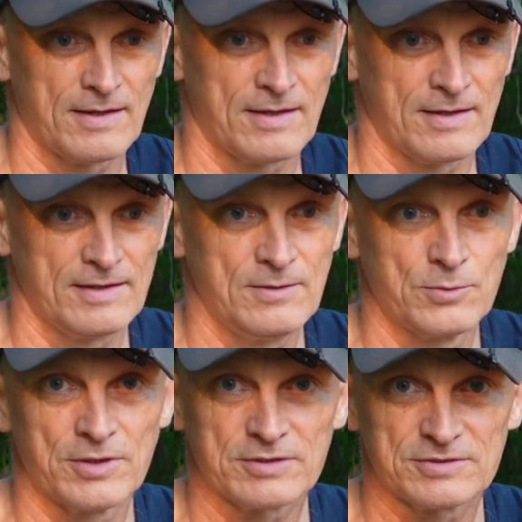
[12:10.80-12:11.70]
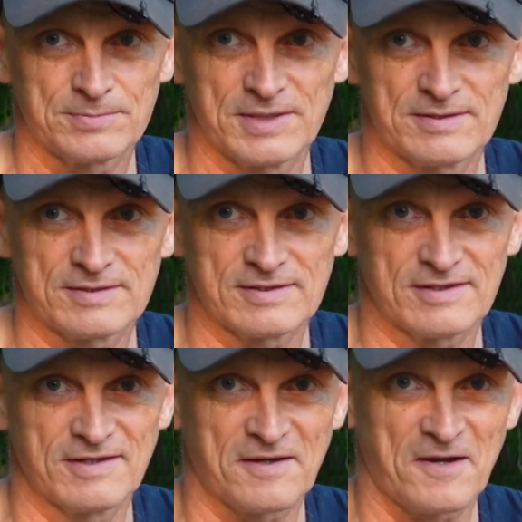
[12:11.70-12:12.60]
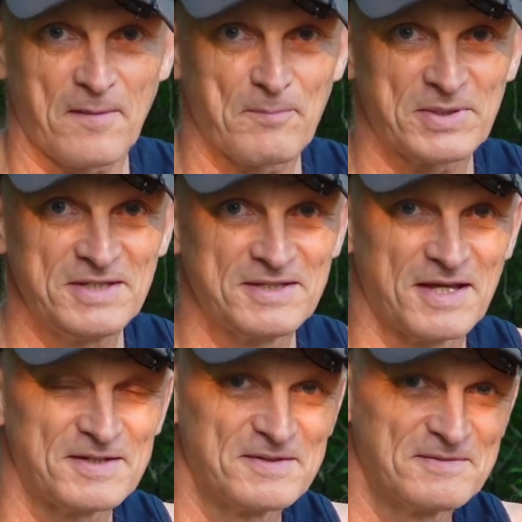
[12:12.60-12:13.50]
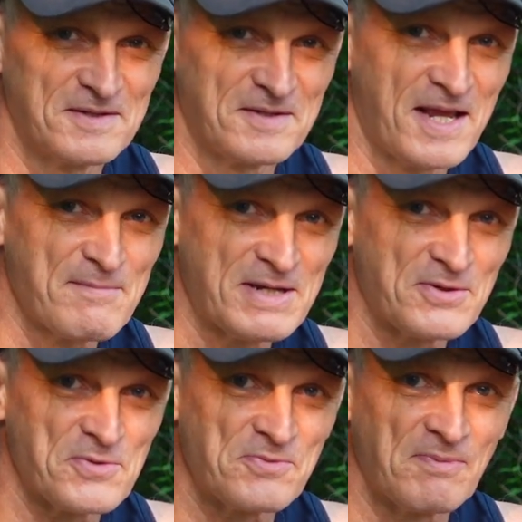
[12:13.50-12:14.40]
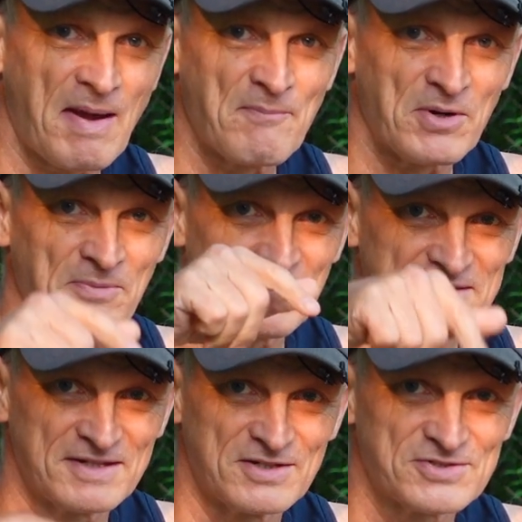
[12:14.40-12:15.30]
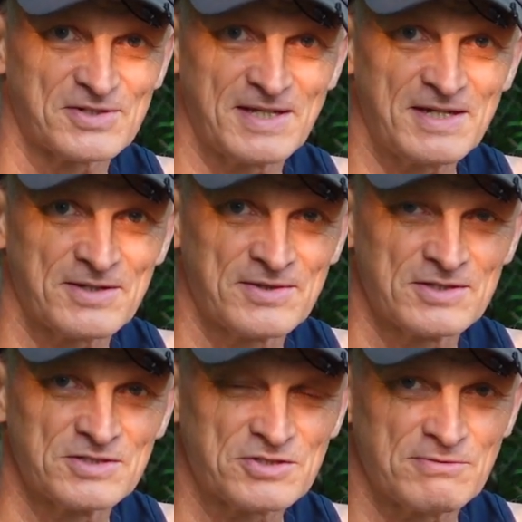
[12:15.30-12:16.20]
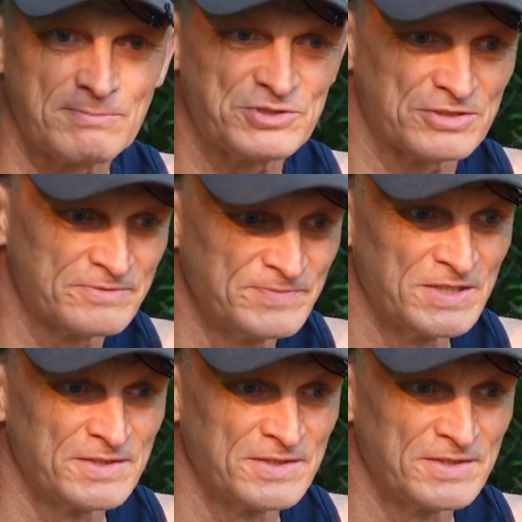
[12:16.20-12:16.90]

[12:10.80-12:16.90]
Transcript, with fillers: Uh, he works with a company that, the name I don't remember, but there's a link in the description.